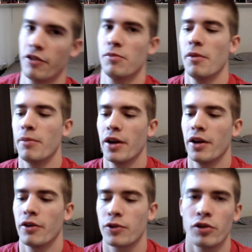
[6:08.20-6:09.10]
over my bed
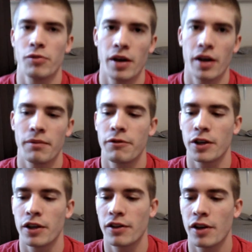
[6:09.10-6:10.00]
I've got all my
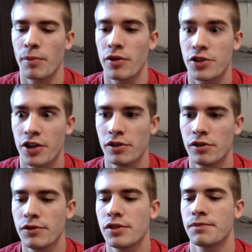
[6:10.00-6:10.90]
figures up on the
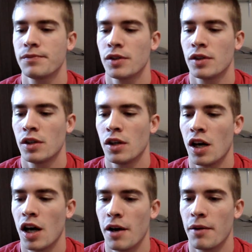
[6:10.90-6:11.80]
shelves.
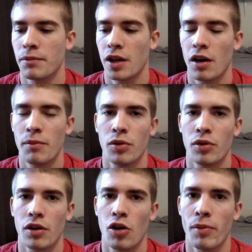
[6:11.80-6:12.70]
Yeah, I
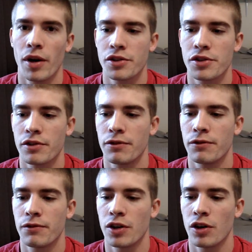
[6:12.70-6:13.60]
bought a whole bunch
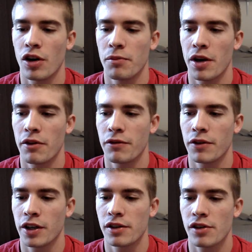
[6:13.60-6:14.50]
of the Iron Man
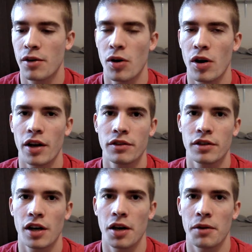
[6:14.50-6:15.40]
figures. I might
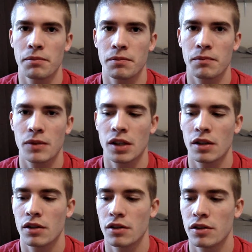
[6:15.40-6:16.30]

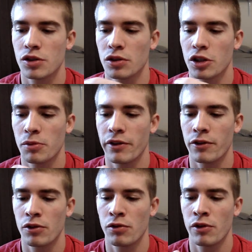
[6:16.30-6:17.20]
do a little
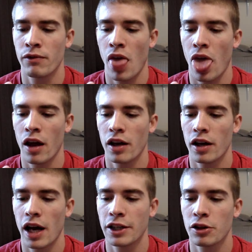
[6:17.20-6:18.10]

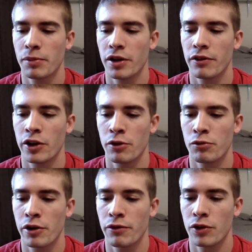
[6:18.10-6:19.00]
bit of a
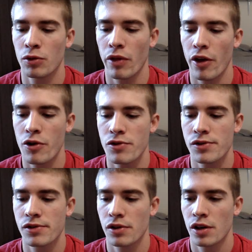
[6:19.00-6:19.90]
review on
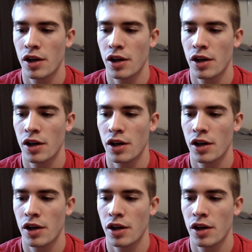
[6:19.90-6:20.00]
those